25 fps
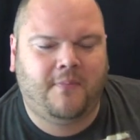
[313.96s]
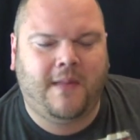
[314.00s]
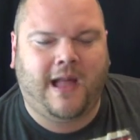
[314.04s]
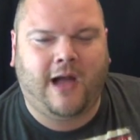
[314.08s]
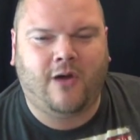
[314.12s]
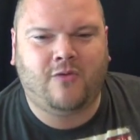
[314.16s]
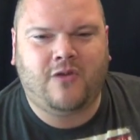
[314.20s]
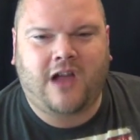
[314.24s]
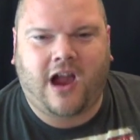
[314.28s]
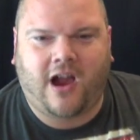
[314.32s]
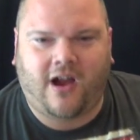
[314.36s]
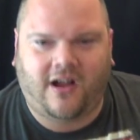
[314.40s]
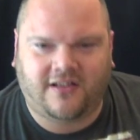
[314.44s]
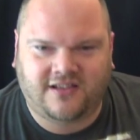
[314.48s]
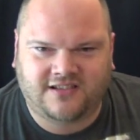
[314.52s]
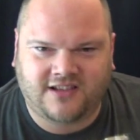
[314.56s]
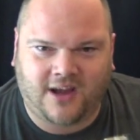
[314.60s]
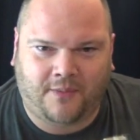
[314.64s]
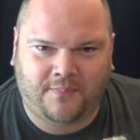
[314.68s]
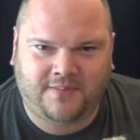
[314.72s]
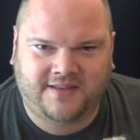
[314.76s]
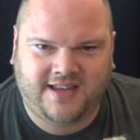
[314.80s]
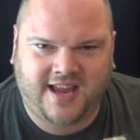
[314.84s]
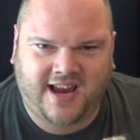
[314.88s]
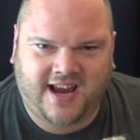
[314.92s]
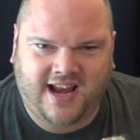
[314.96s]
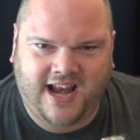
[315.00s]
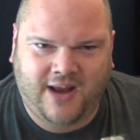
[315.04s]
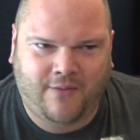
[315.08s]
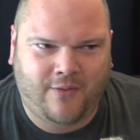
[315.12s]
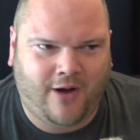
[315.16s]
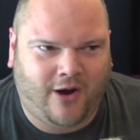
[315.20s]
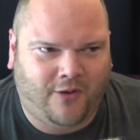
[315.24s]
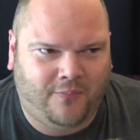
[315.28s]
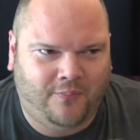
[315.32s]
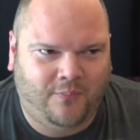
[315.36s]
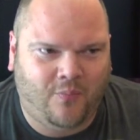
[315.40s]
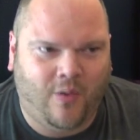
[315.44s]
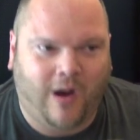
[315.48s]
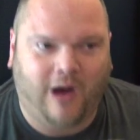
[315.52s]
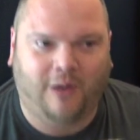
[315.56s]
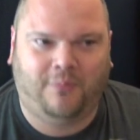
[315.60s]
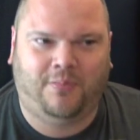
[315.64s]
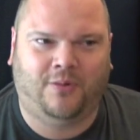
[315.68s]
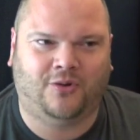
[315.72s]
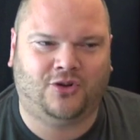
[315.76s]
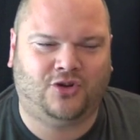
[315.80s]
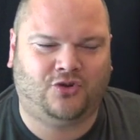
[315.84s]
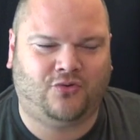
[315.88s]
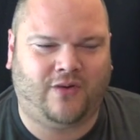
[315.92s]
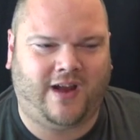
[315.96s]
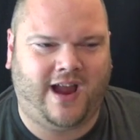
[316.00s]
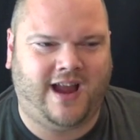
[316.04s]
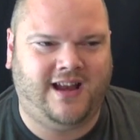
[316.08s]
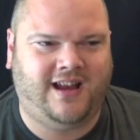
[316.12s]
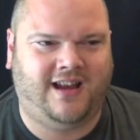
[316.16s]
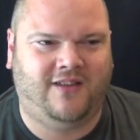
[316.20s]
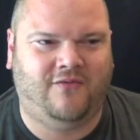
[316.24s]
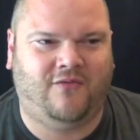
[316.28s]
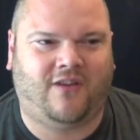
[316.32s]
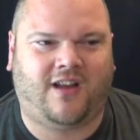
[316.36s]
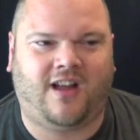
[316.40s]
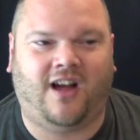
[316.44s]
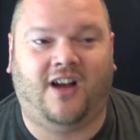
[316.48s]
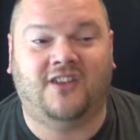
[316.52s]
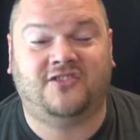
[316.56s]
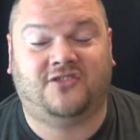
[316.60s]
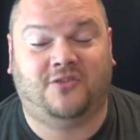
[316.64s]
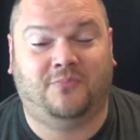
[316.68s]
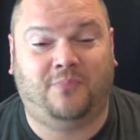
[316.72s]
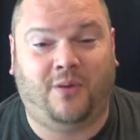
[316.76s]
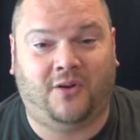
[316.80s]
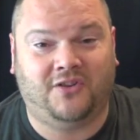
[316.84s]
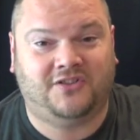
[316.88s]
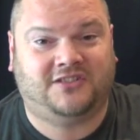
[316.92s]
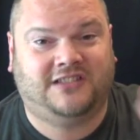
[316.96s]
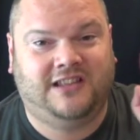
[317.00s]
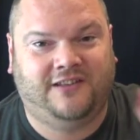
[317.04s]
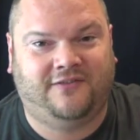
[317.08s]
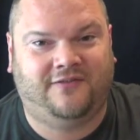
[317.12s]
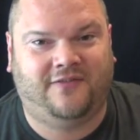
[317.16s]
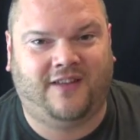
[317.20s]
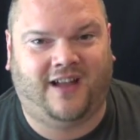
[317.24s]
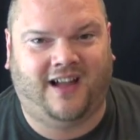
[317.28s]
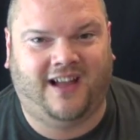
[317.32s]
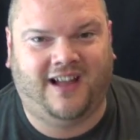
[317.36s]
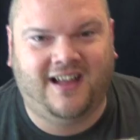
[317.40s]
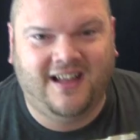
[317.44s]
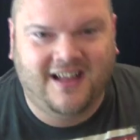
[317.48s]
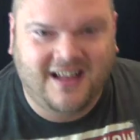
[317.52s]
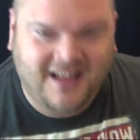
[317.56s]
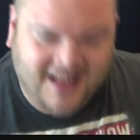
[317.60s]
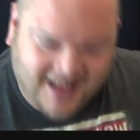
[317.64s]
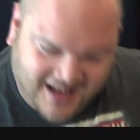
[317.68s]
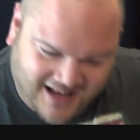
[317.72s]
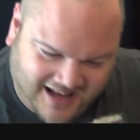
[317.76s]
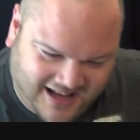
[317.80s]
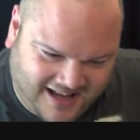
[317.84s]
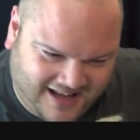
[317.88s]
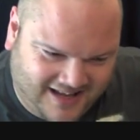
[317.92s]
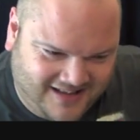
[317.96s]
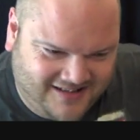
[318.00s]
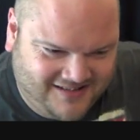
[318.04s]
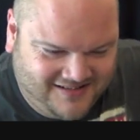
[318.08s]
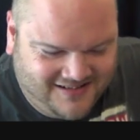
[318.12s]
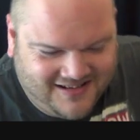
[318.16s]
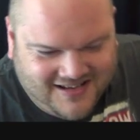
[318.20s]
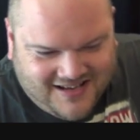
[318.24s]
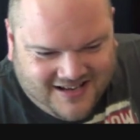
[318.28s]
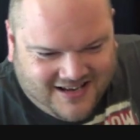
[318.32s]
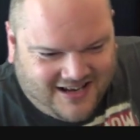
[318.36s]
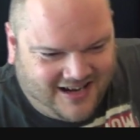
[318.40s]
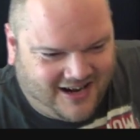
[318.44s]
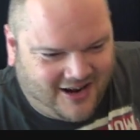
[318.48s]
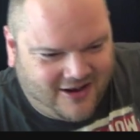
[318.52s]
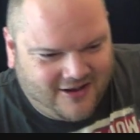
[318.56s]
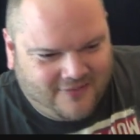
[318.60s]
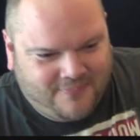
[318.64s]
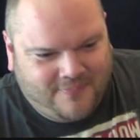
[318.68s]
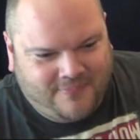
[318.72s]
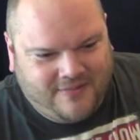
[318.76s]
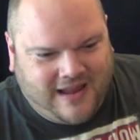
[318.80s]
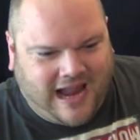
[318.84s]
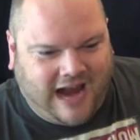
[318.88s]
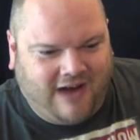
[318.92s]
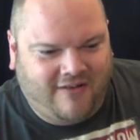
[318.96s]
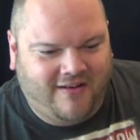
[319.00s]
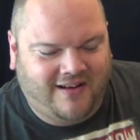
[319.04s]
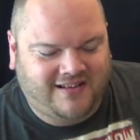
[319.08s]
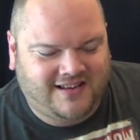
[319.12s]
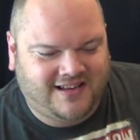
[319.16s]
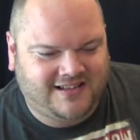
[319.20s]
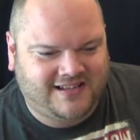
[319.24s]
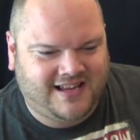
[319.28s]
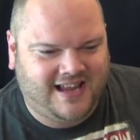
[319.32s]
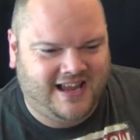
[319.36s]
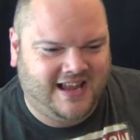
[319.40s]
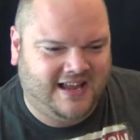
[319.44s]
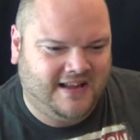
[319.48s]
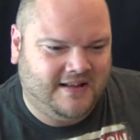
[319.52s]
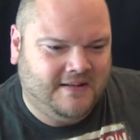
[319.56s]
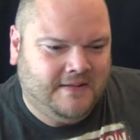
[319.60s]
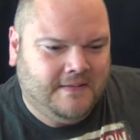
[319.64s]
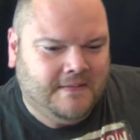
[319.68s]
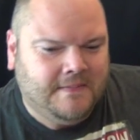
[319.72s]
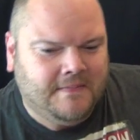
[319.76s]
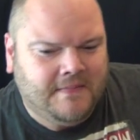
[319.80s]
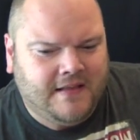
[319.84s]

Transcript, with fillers: the male characters aren't particularly well well portrayed in regards to positive, uh, uh, you know, characters here.